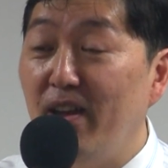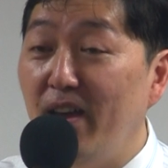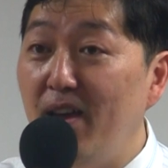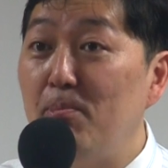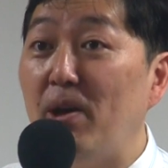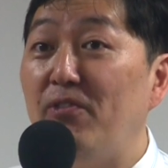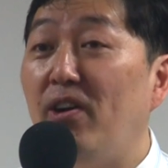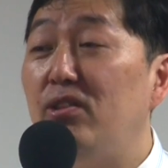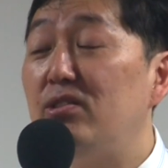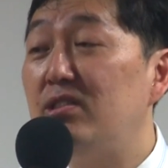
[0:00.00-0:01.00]
And my
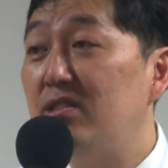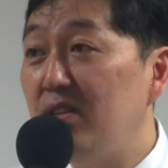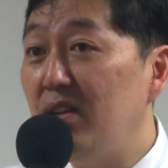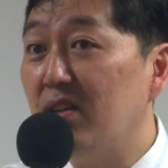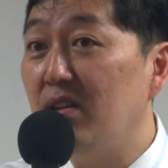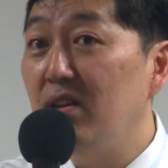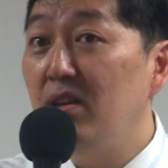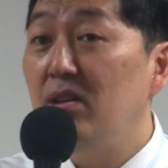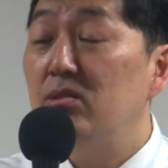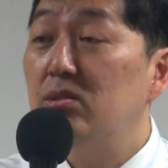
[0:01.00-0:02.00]
father is sick.
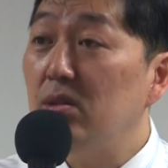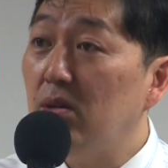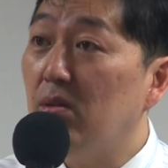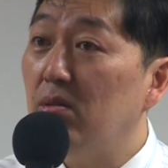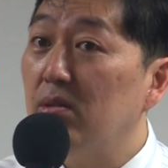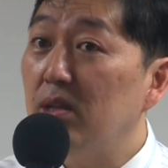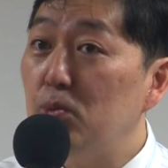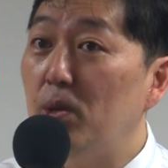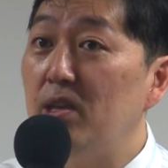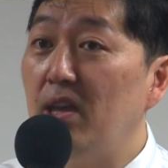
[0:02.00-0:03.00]
So, guess
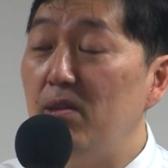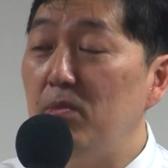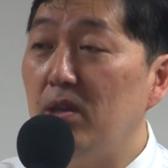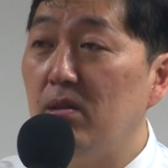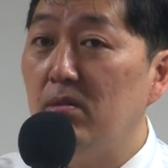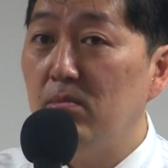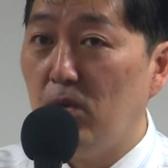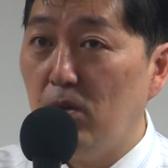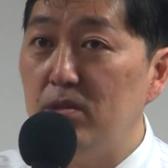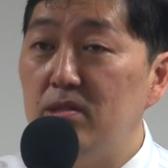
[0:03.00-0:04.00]
what he gave me?
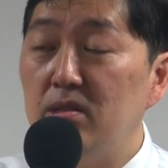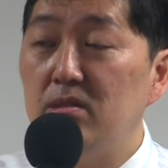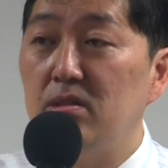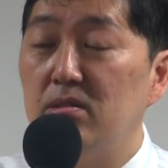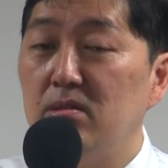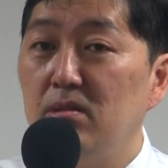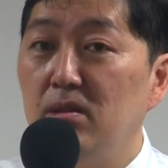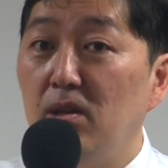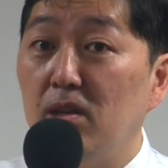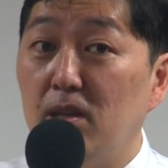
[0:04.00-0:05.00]
All his sickness.
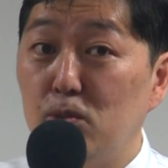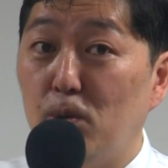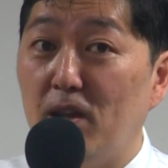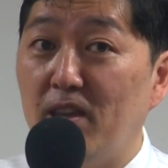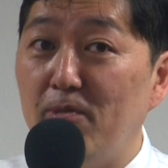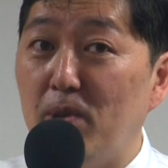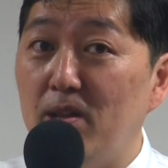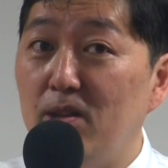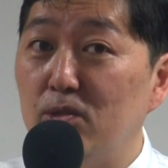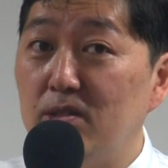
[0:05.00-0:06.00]
And guess what I gave my
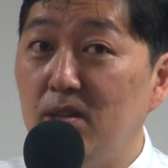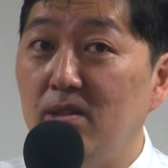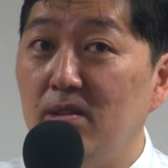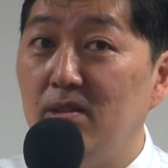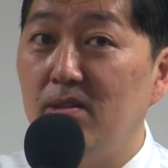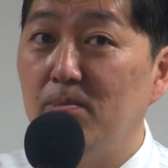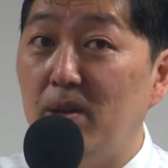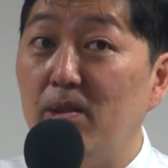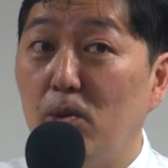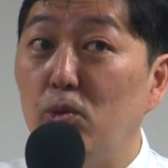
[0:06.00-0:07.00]
little son?
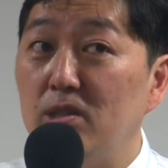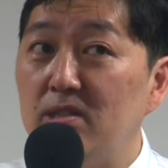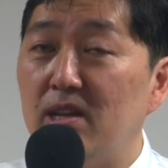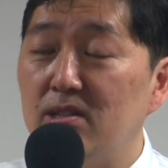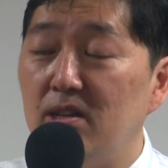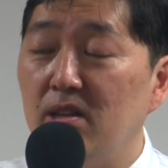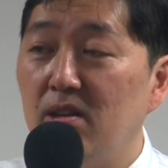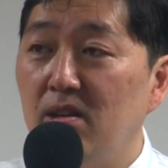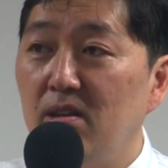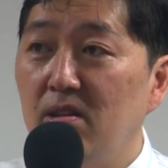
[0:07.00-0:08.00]
My oldest, actually.
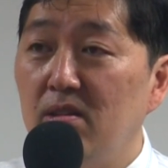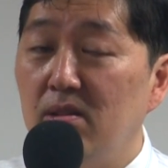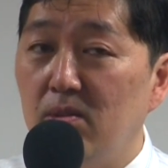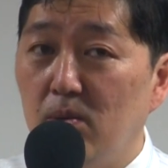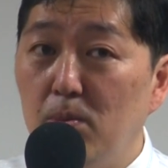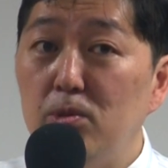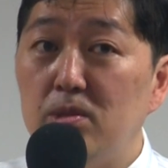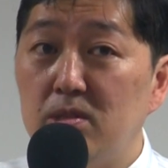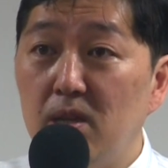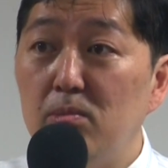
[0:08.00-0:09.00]
Almost
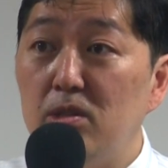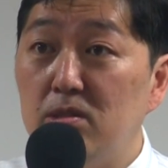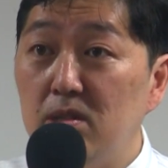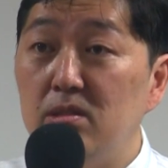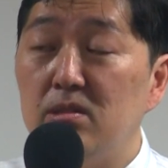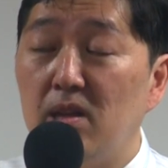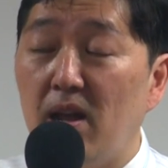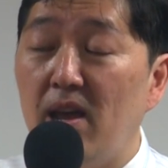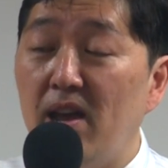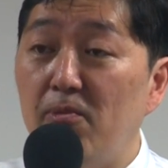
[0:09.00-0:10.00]
the same diseases that
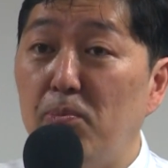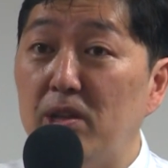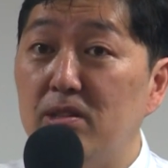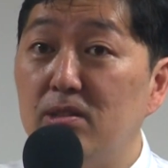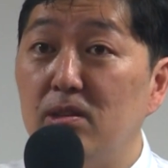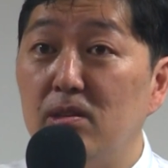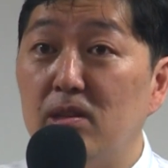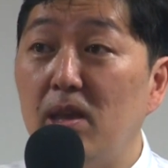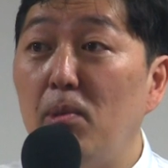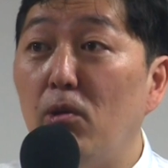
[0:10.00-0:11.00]
I have, but
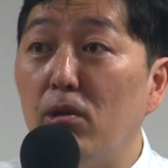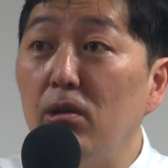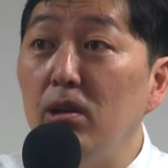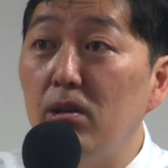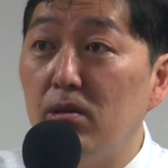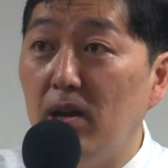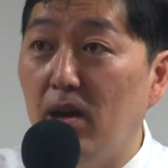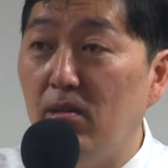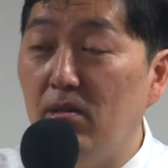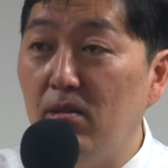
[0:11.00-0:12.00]
came out earlier
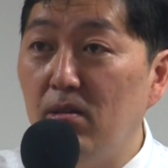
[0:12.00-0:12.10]
now.